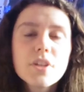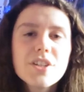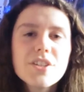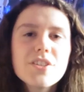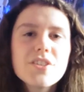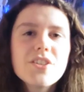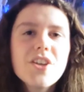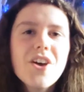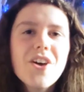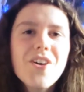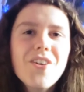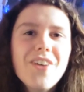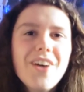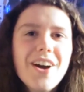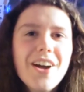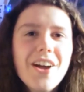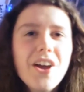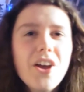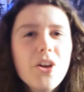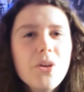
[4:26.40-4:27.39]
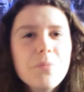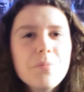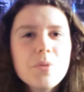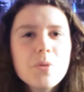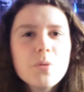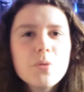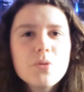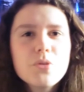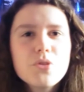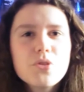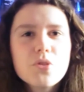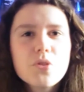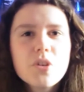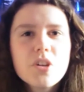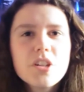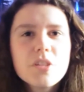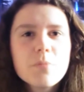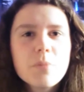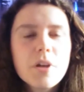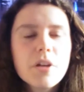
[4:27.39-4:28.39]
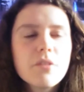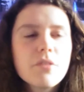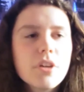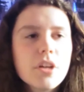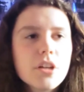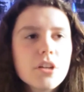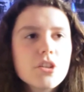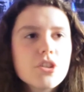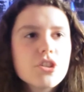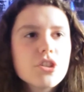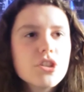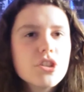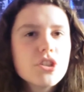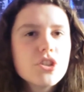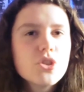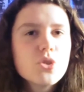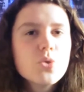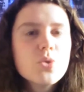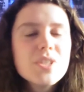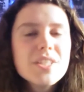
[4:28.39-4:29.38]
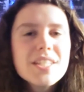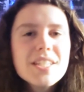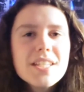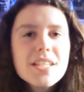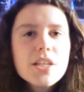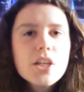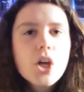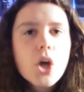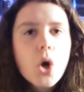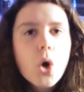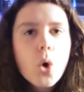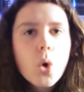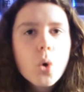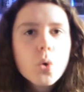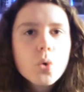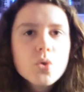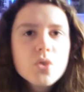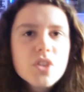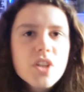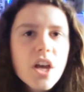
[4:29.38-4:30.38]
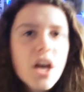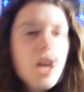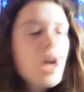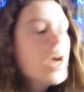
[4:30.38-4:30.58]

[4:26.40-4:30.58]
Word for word: So, I hope you enjoyed my reaction to Zico's